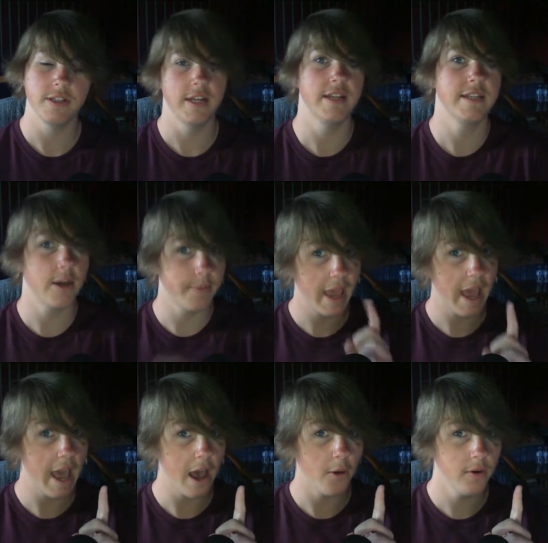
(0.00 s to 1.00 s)
He didn't tell me
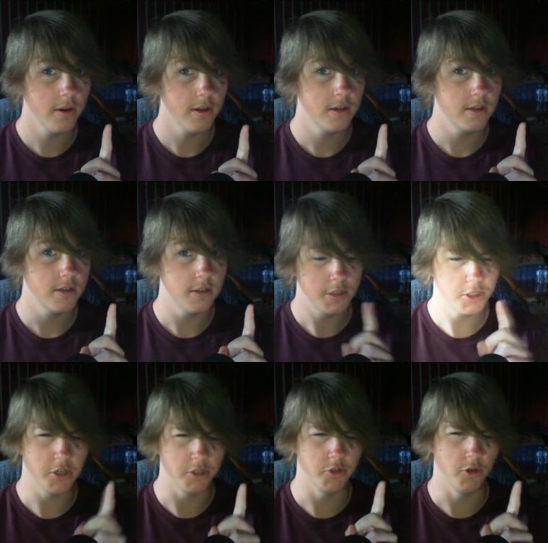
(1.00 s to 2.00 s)
how.
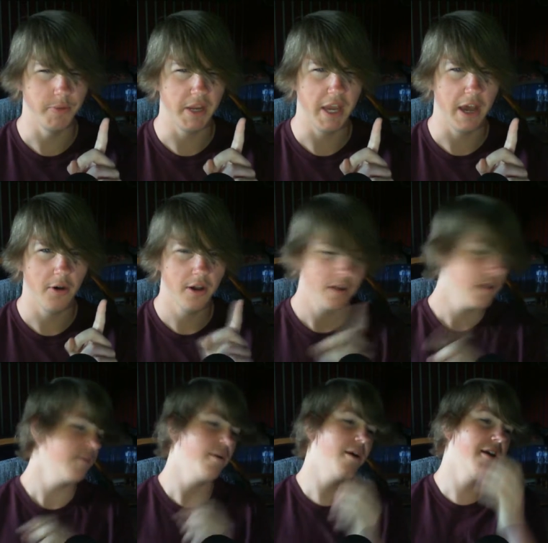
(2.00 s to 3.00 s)
Should have told me
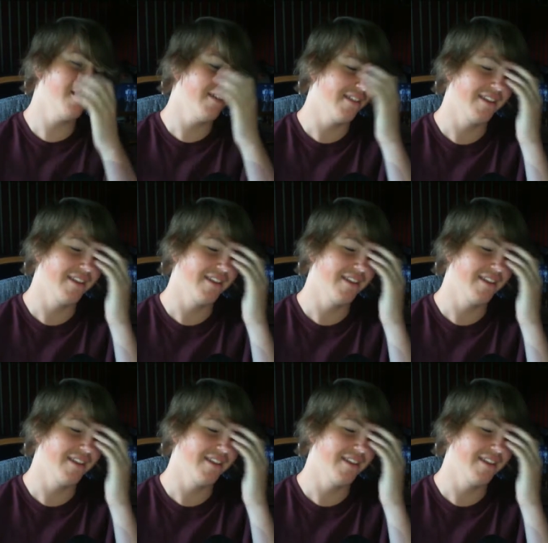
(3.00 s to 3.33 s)
how.